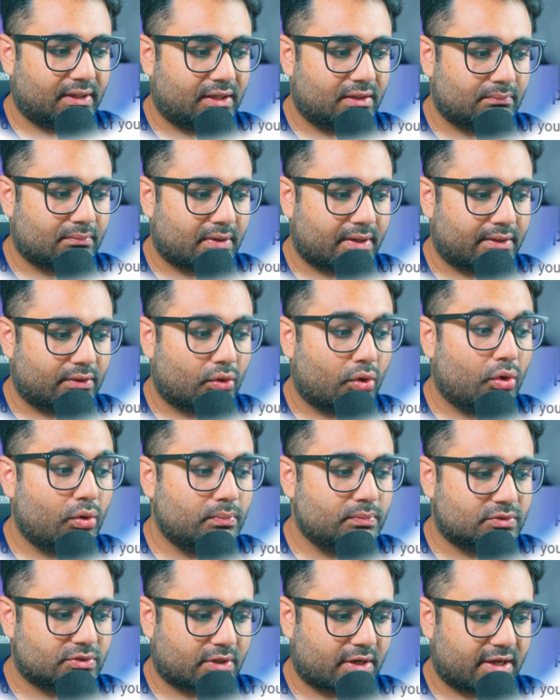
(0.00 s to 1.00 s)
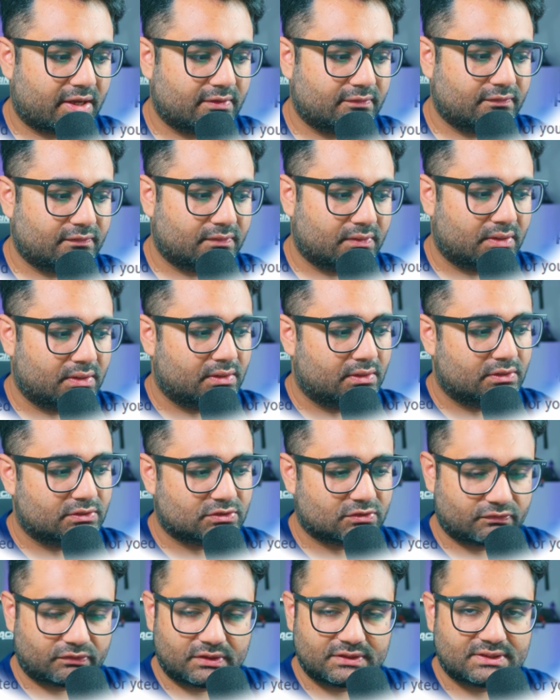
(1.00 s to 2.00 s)
in my home drive.
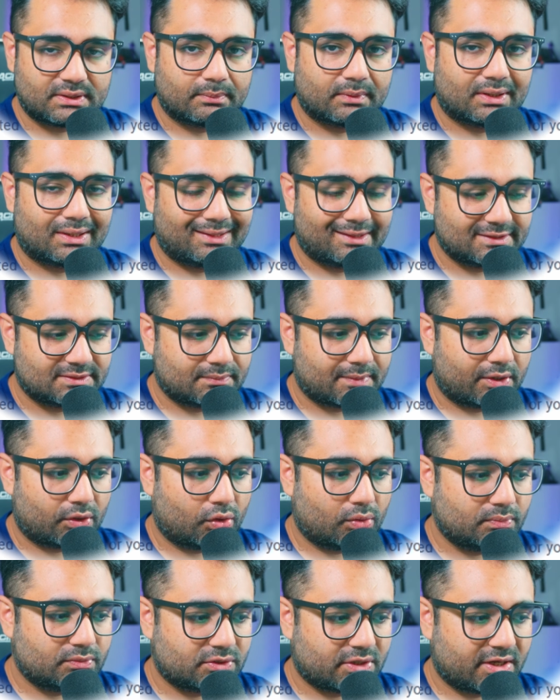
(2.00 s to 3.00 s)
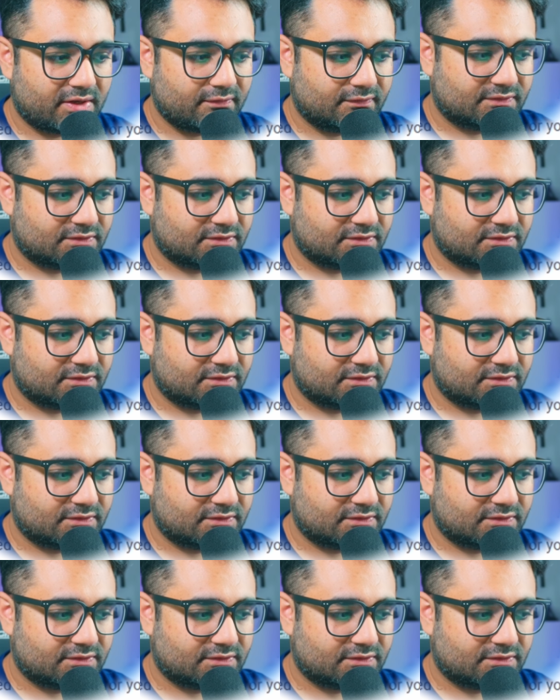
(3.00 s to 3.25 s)
So first I'm going to list my home drive.